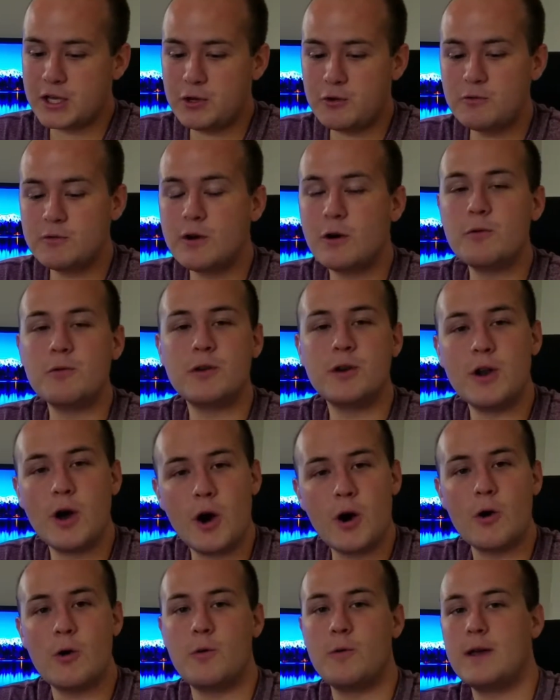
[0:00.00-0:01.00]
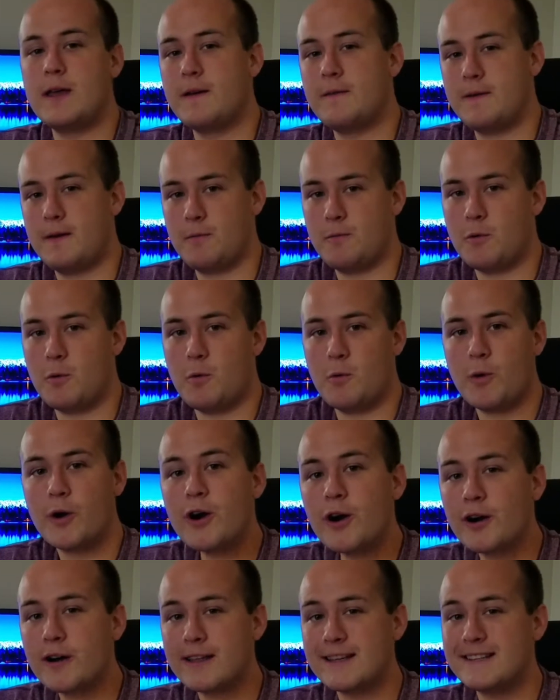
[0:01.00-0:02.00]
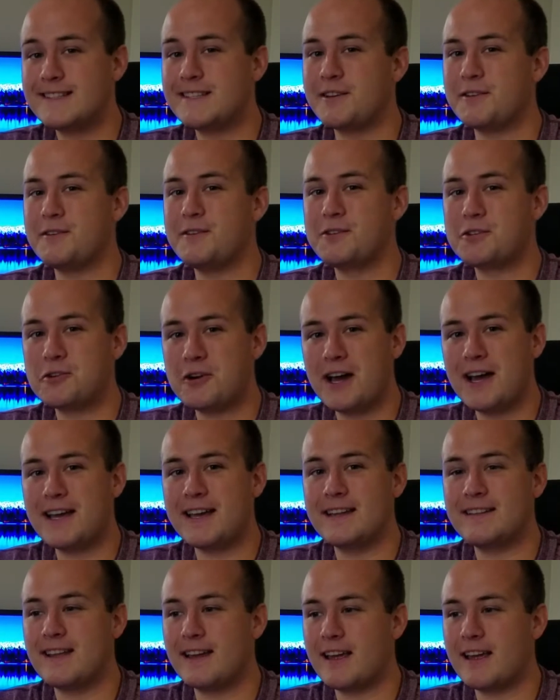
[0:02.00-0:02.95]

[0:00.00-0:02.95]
you don't know if it will work until you try it.